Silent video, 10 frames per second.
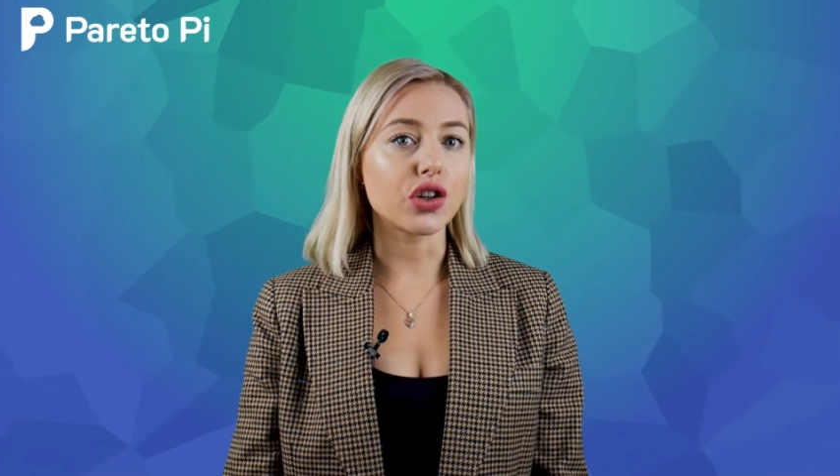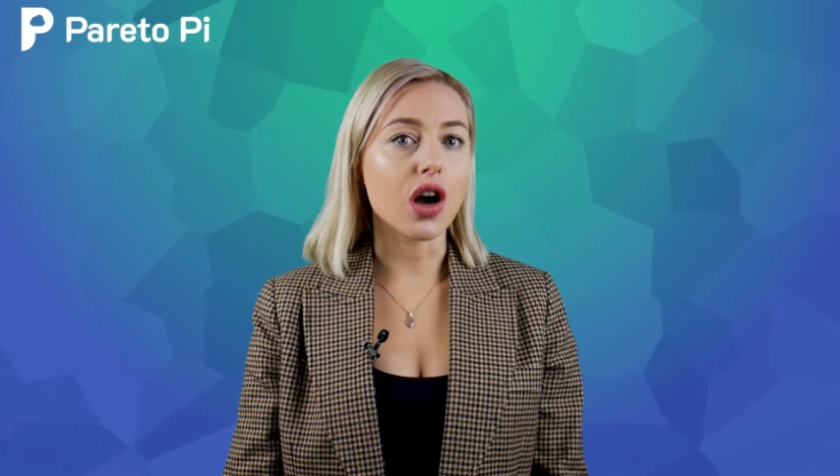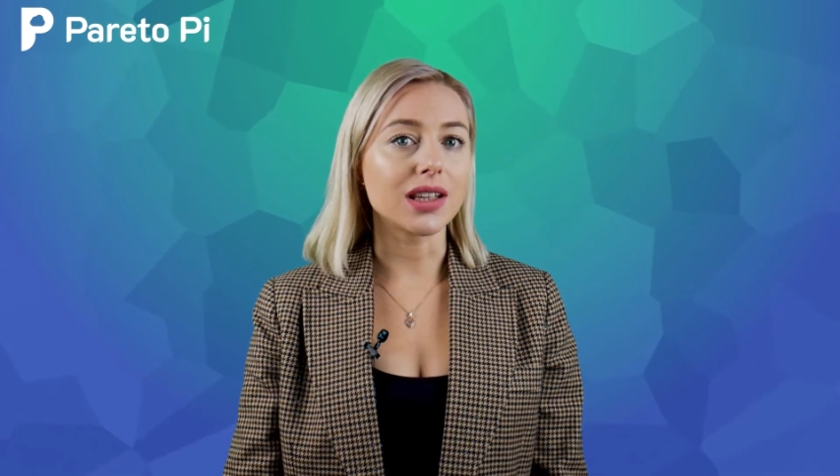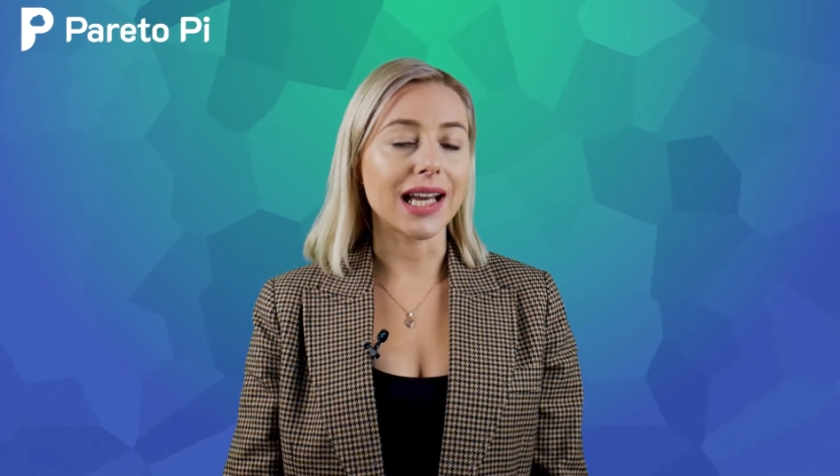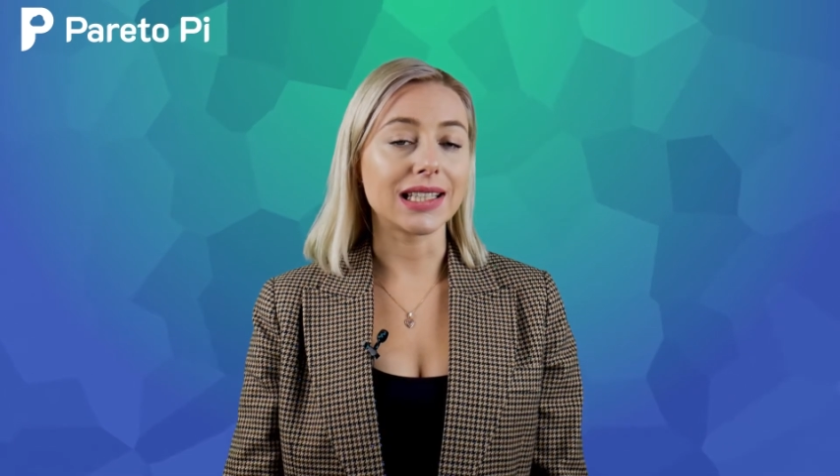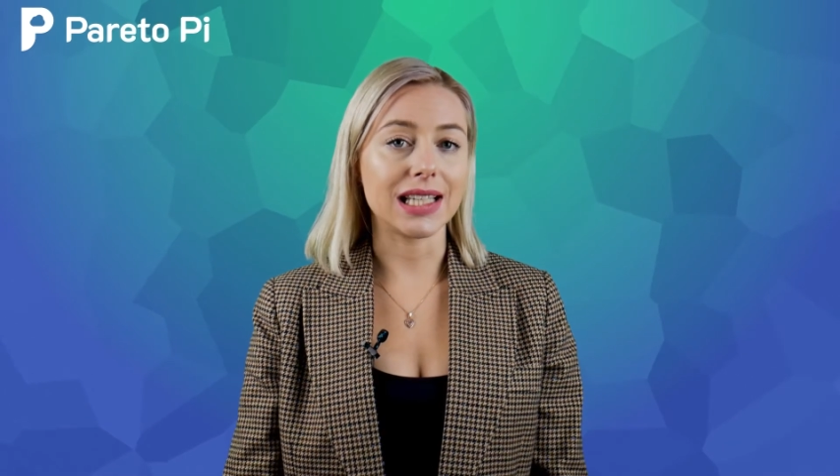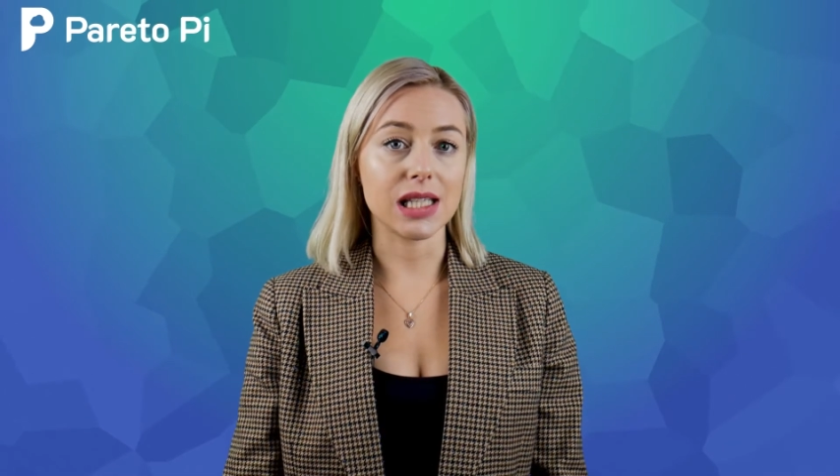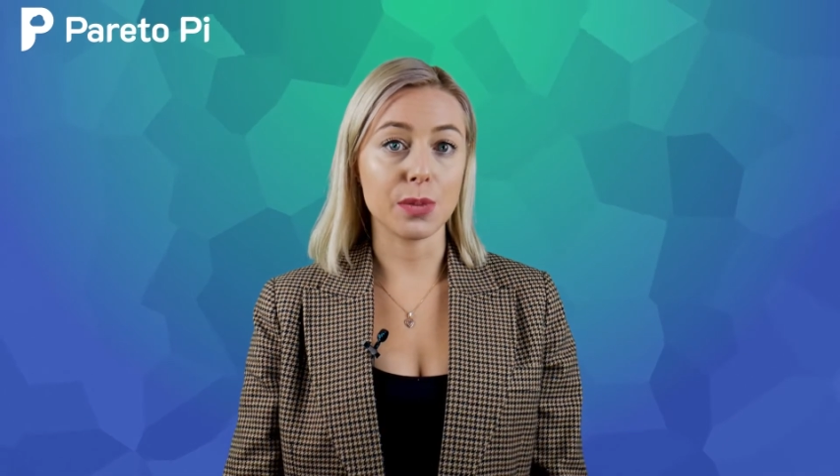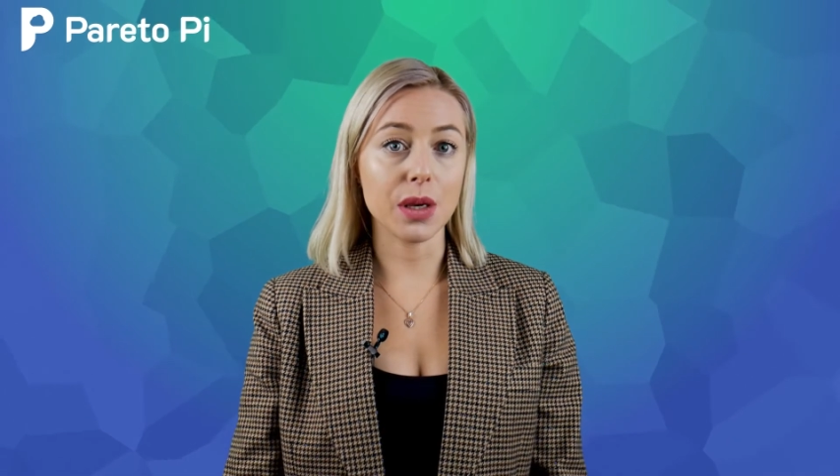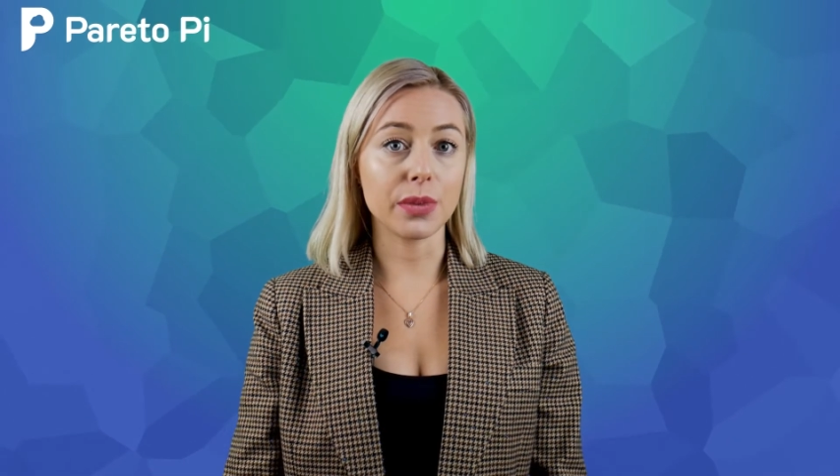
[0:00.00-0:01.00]
contact
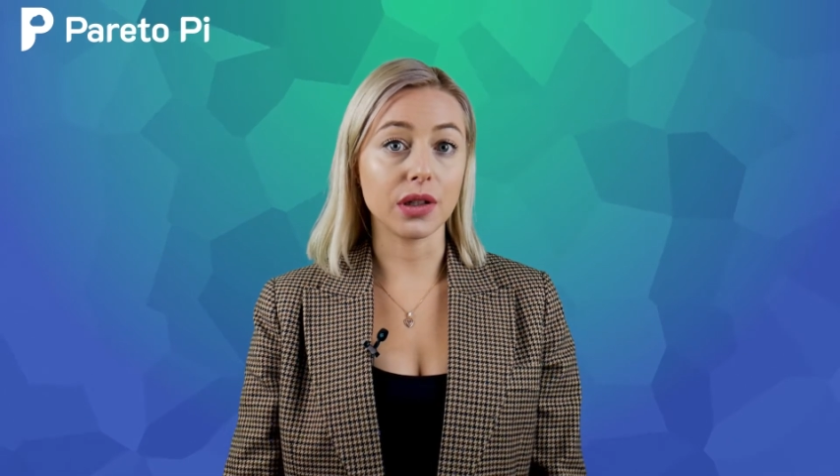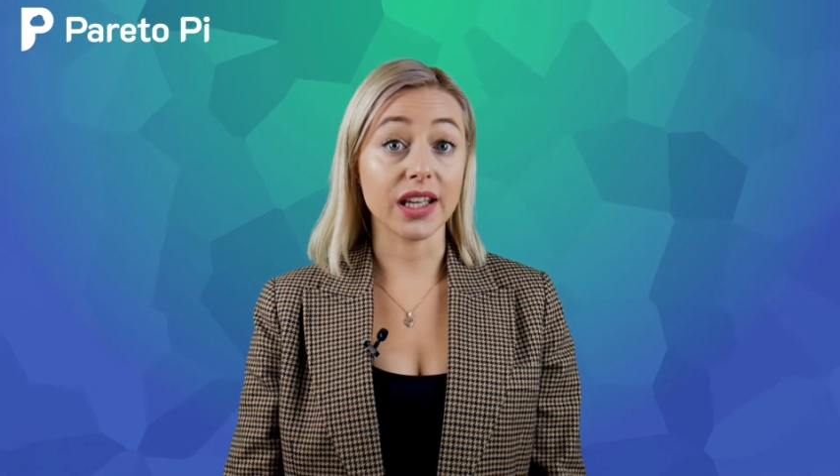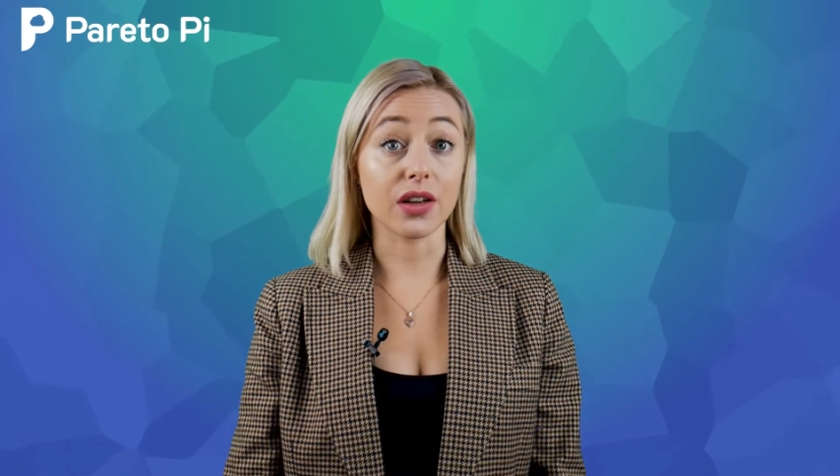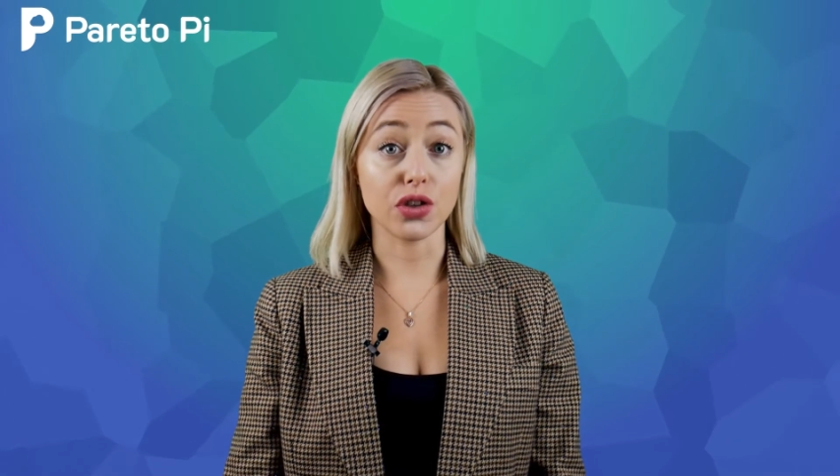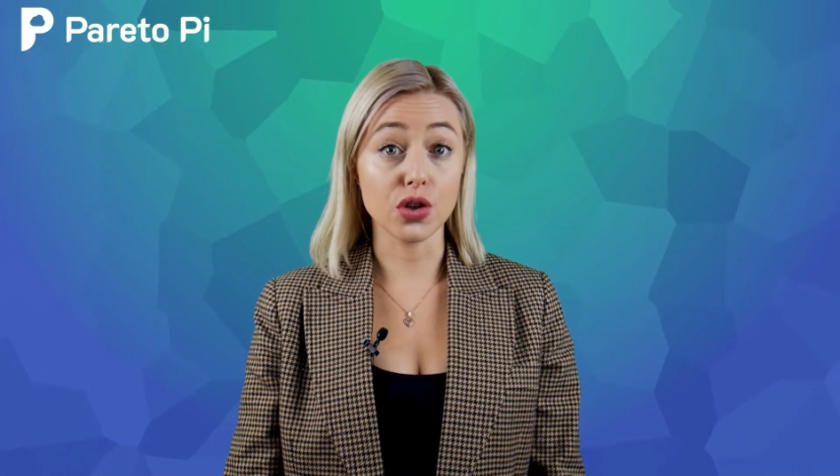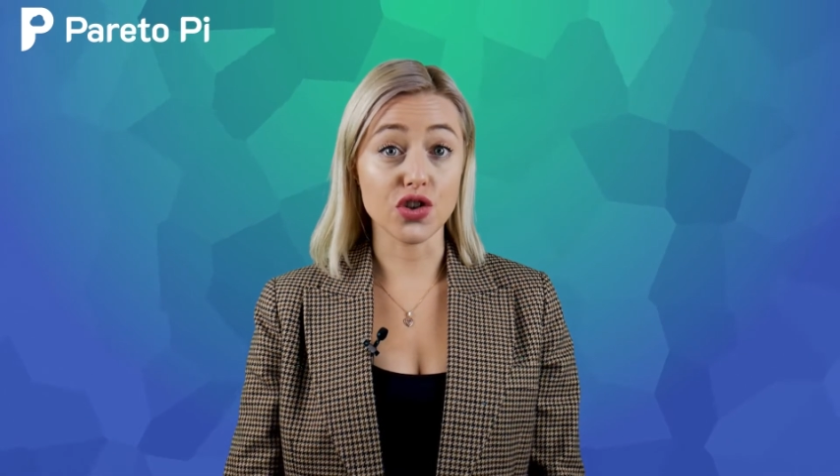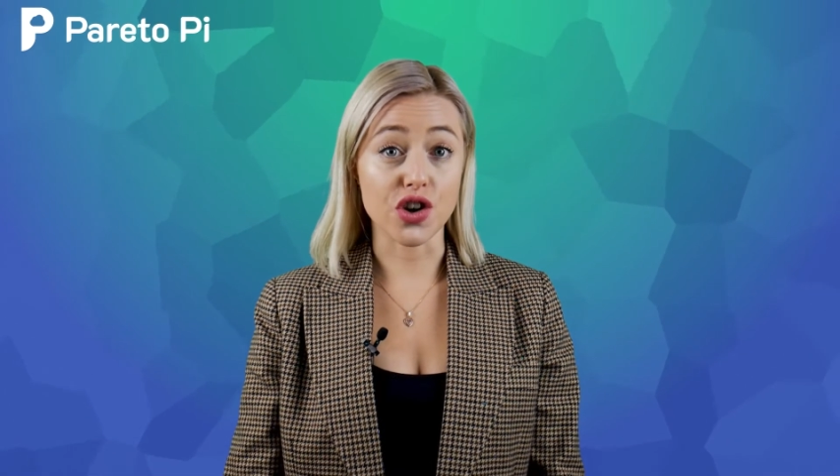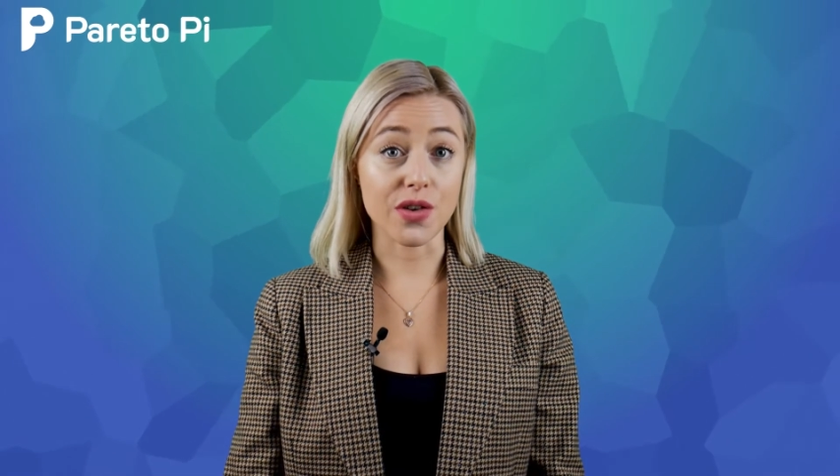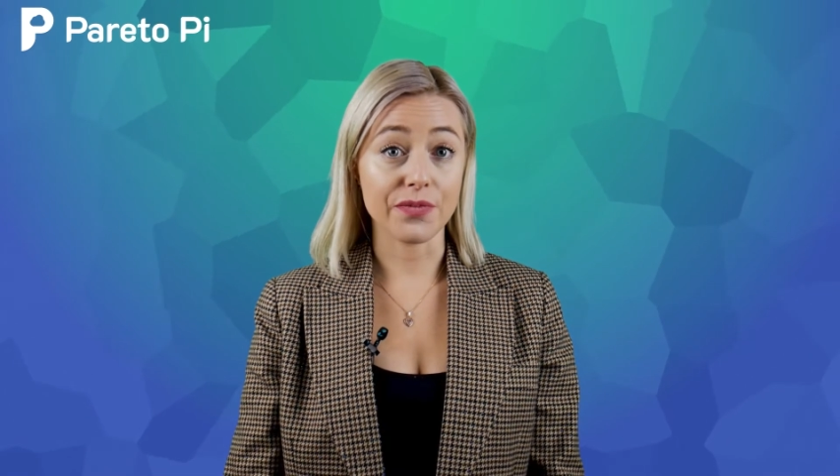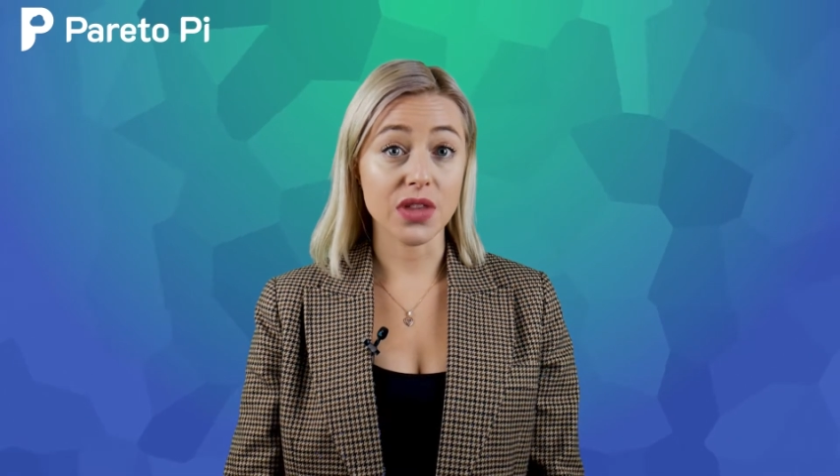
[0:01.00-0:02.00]
these people in the
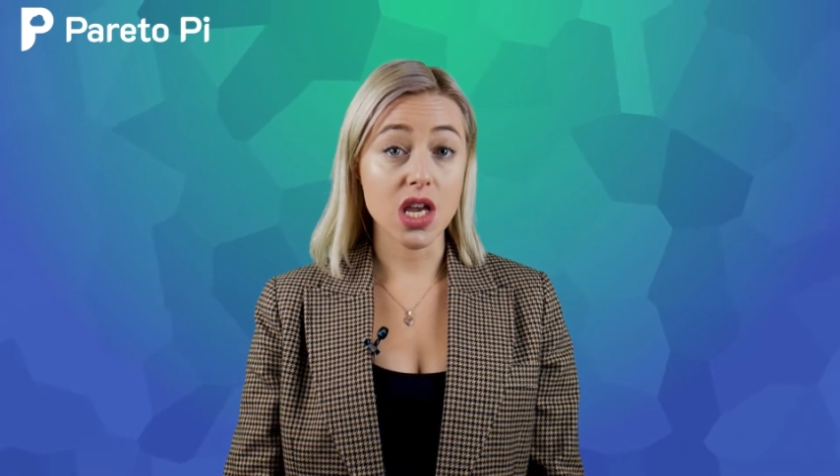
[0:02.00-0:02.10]
future,